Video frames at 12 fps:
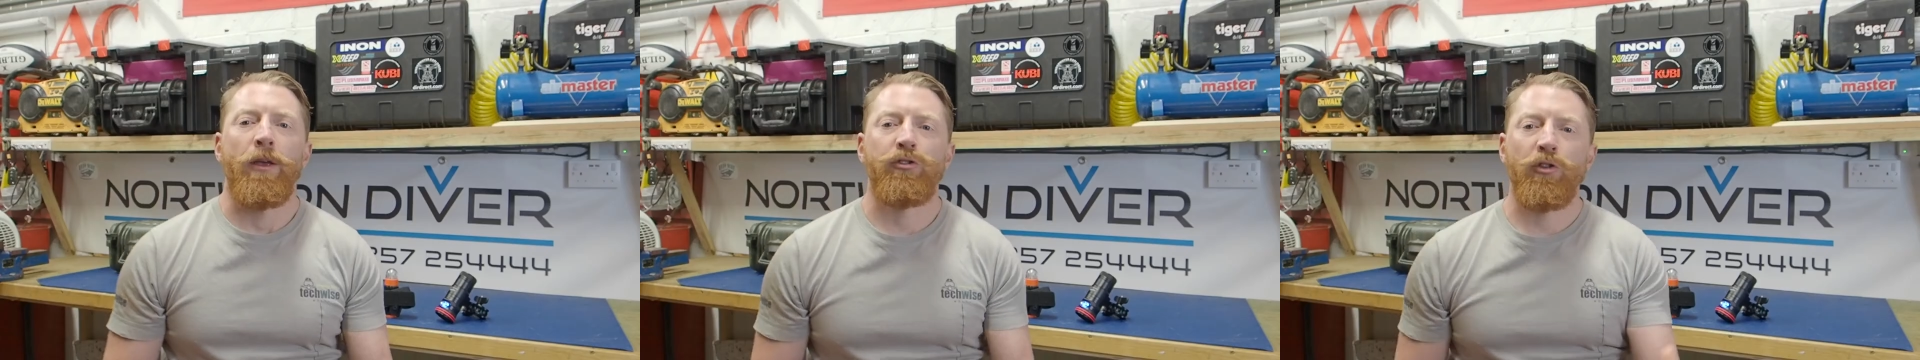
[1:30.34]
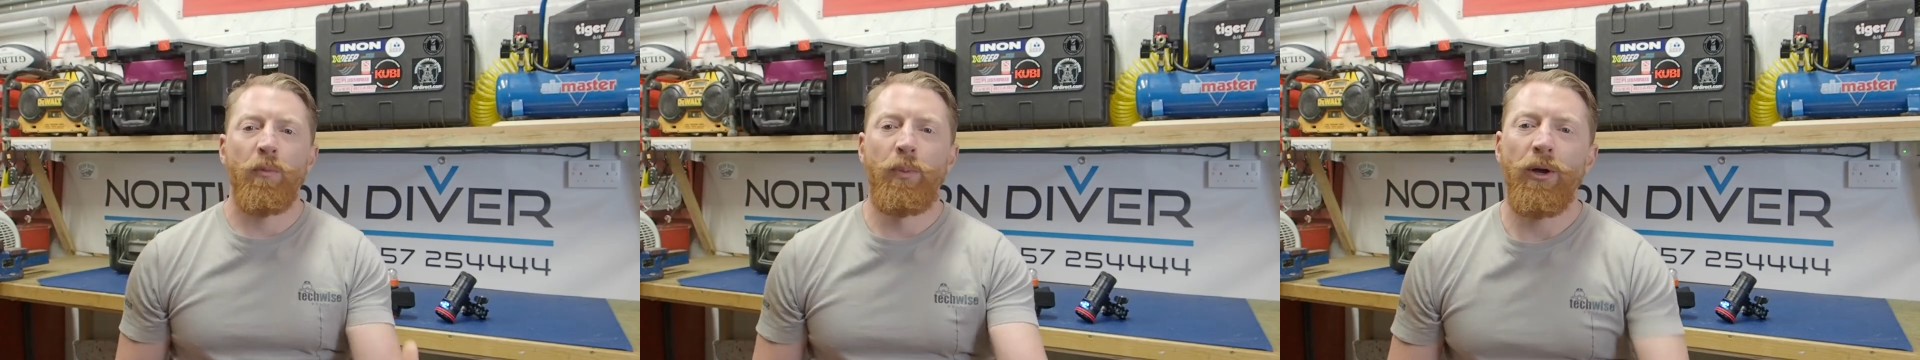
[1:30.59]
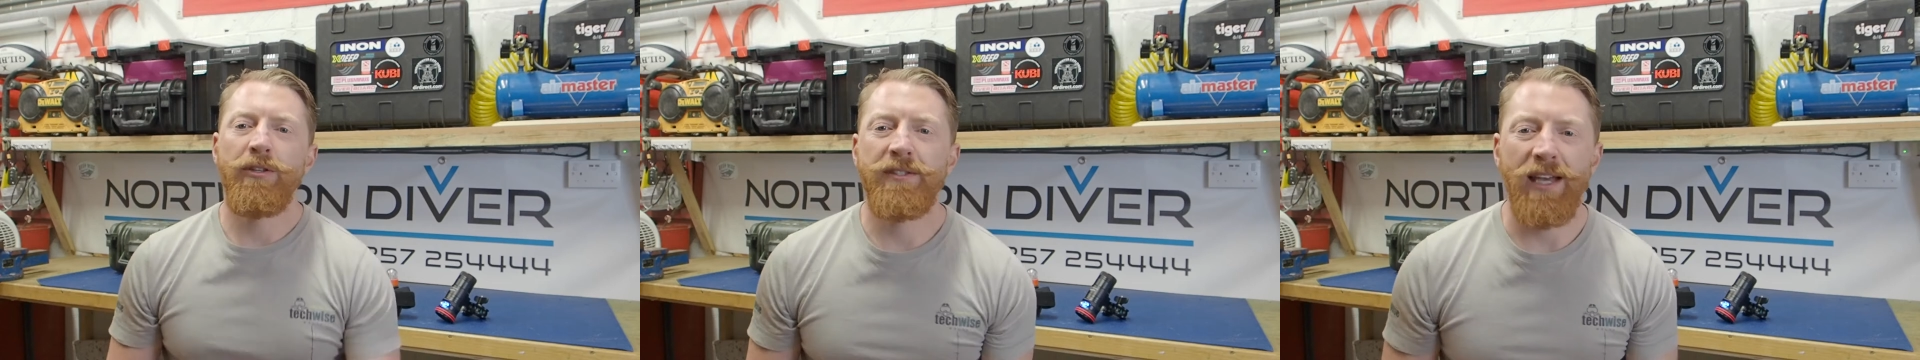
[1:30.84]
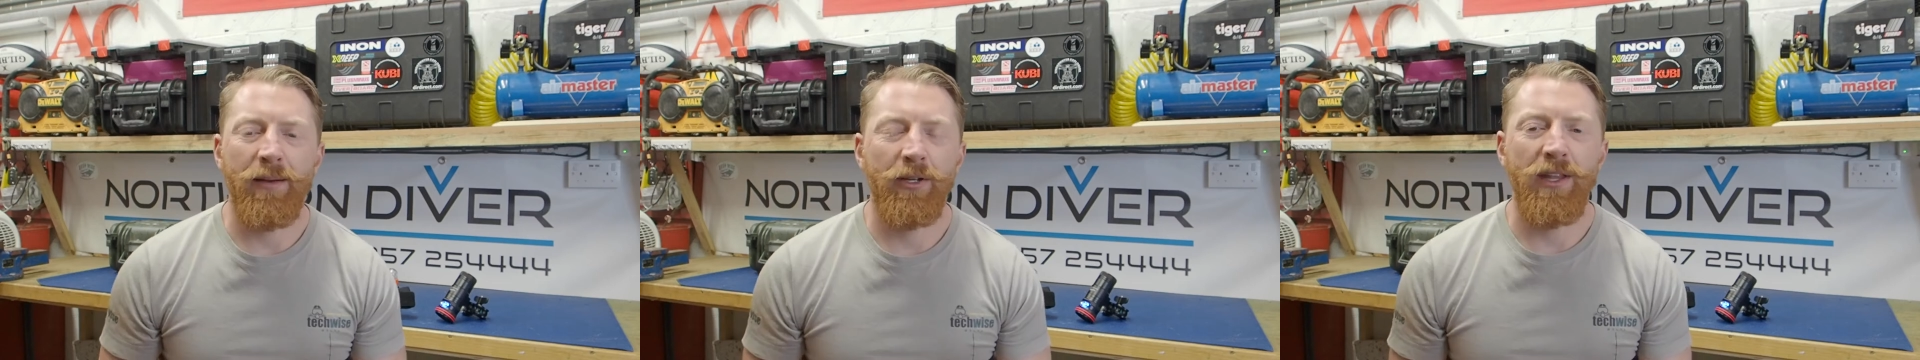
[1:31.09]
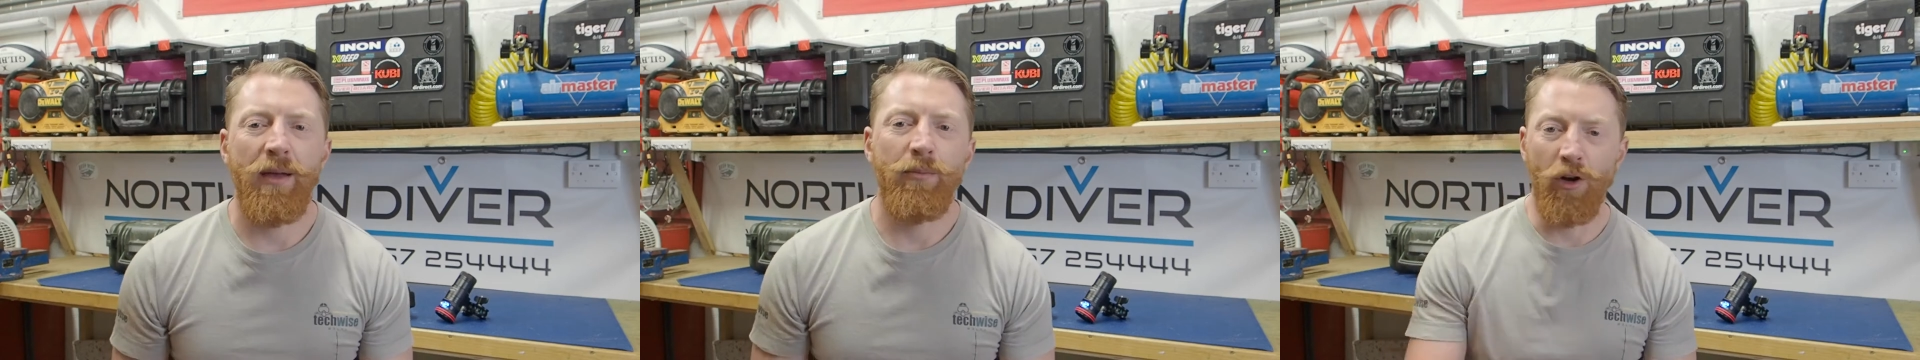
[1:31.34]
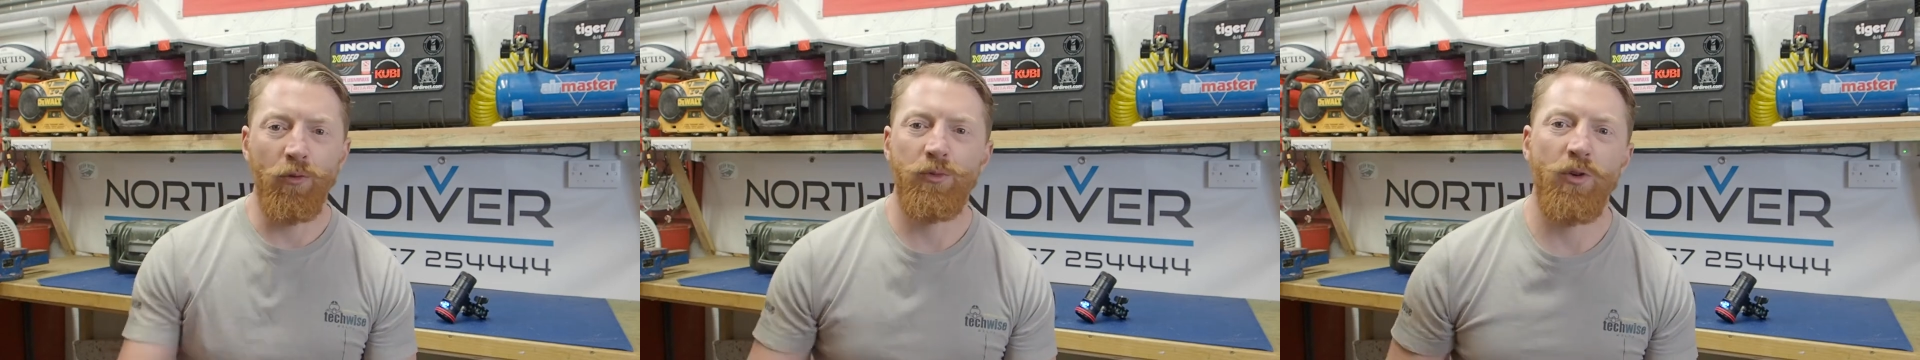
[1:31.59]
so the burn time on them
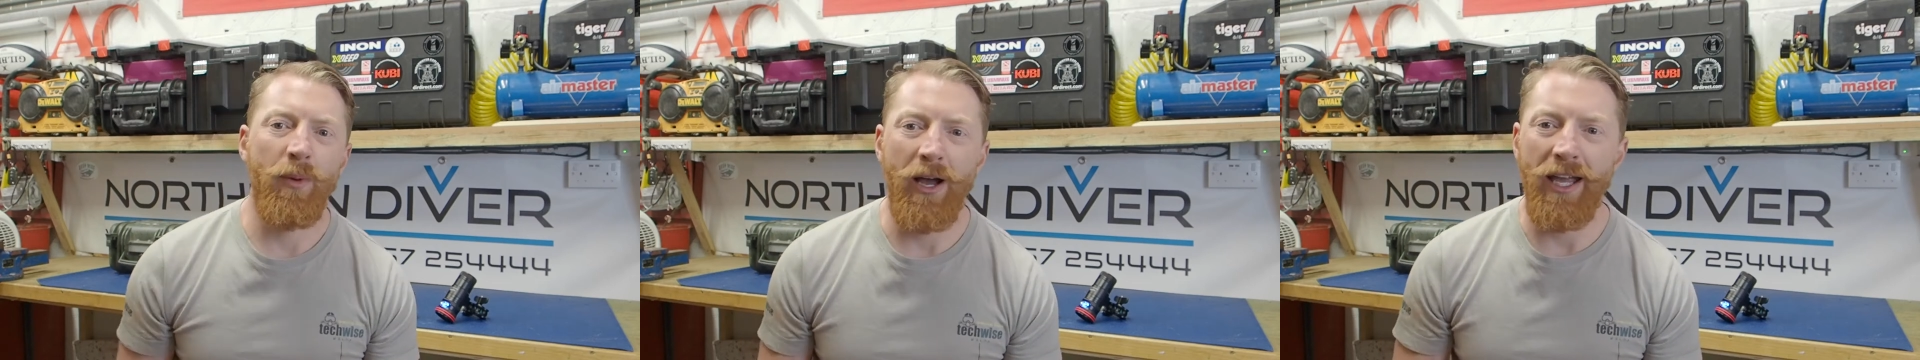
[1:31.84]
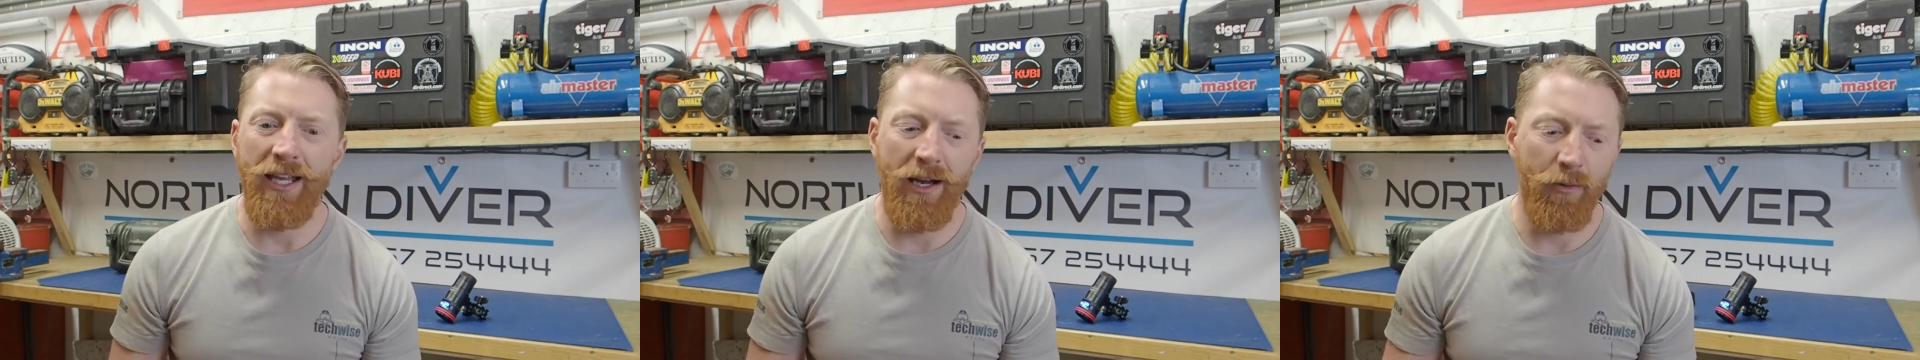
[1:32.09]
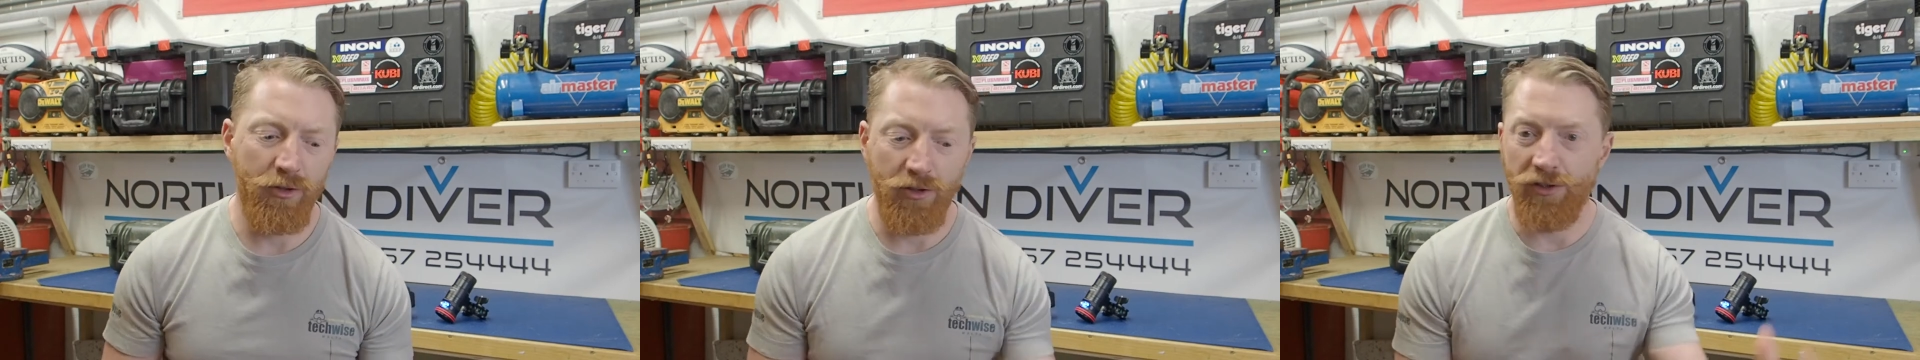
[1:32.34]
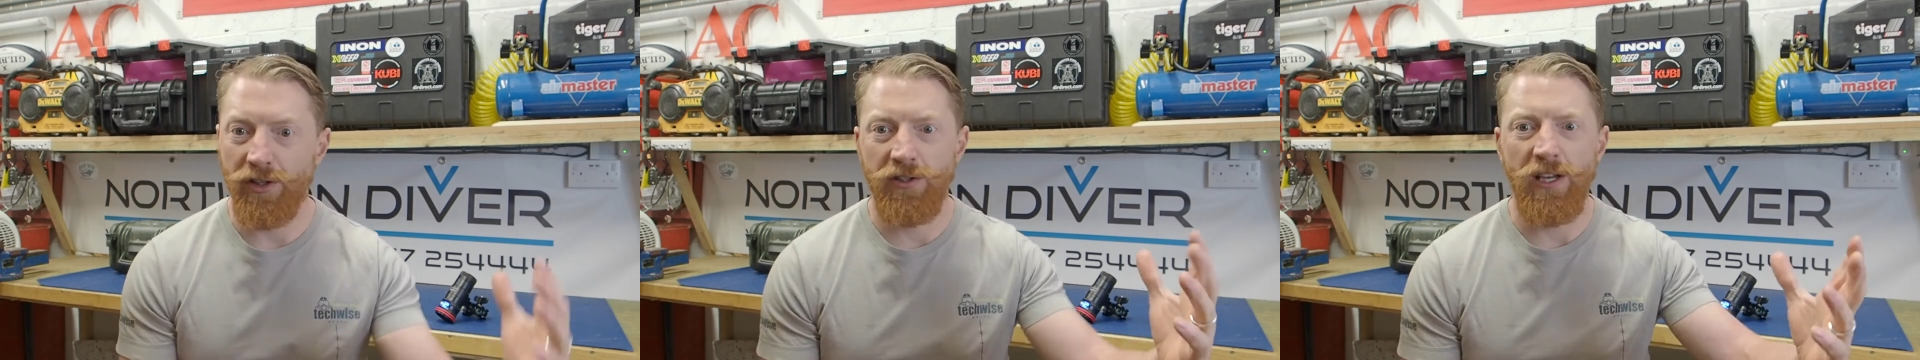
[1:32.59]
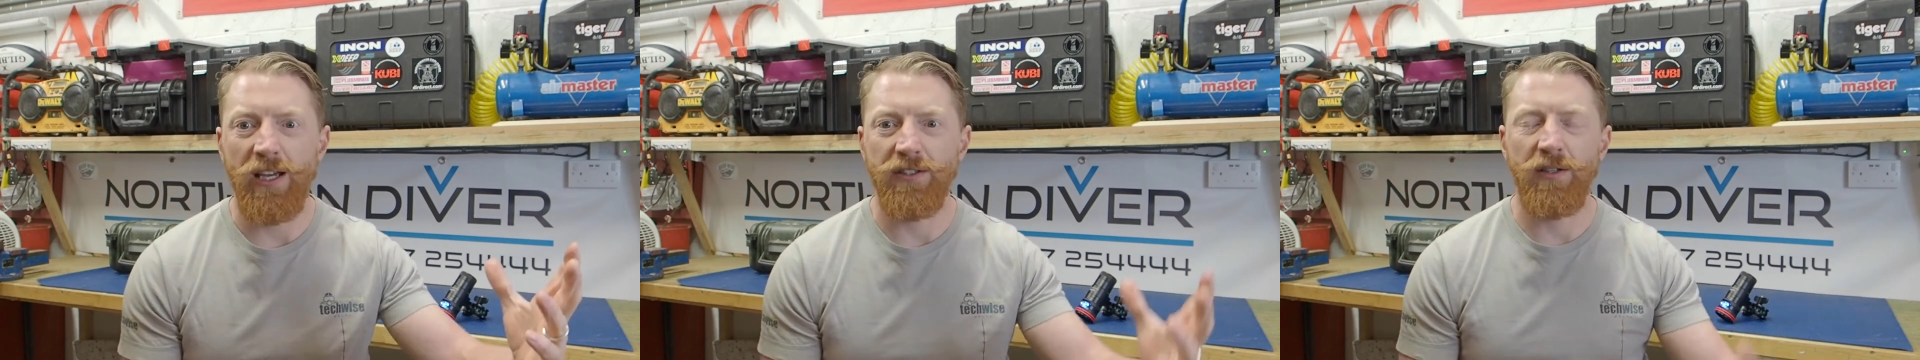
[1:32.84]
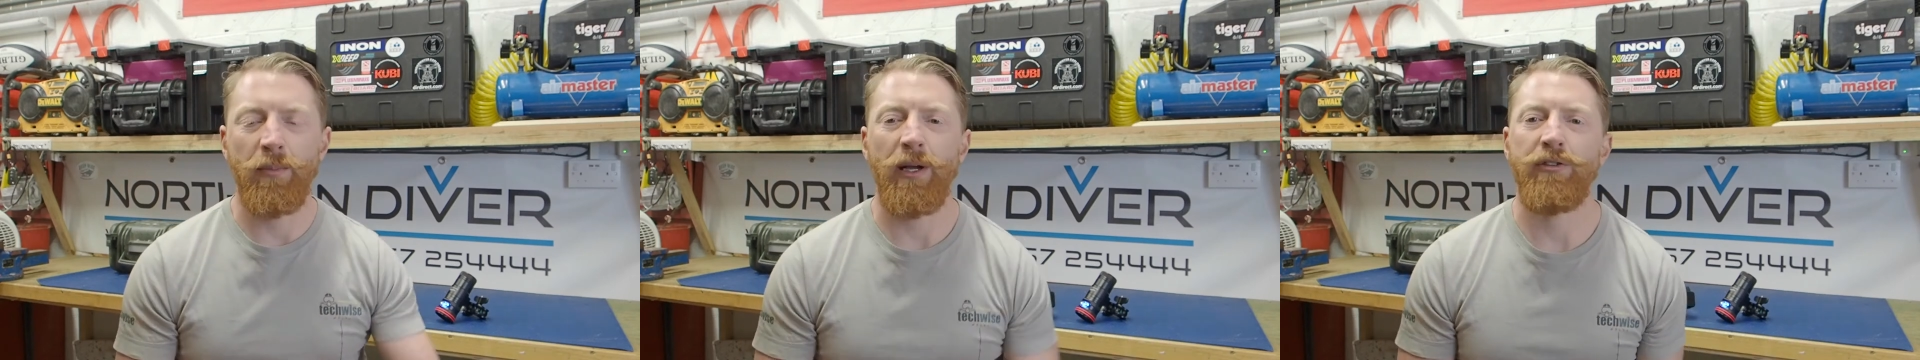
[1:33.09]
up to about eight hours because of the size of
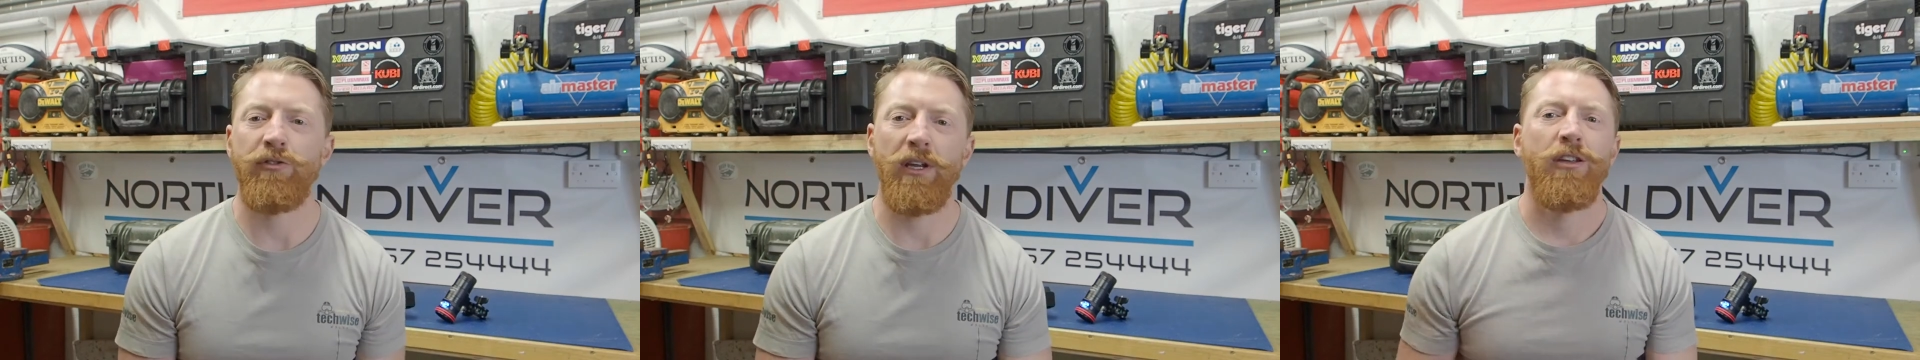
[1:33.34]
the battery